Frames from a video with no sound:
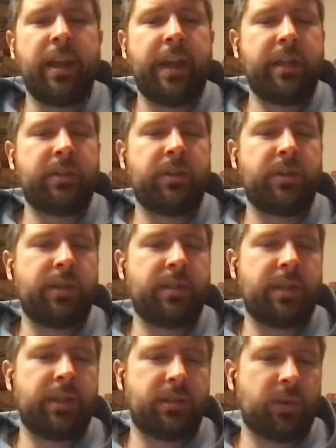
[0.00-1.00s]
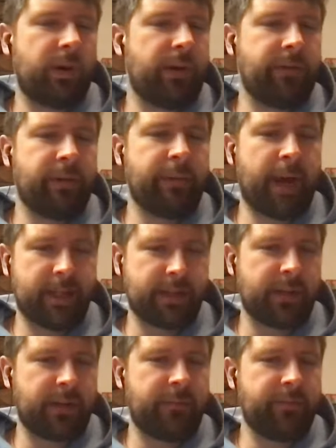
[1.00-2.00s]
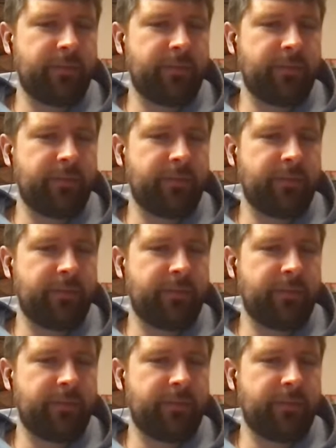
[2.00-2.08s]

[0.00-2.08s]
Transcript: Enter into the joy of your master."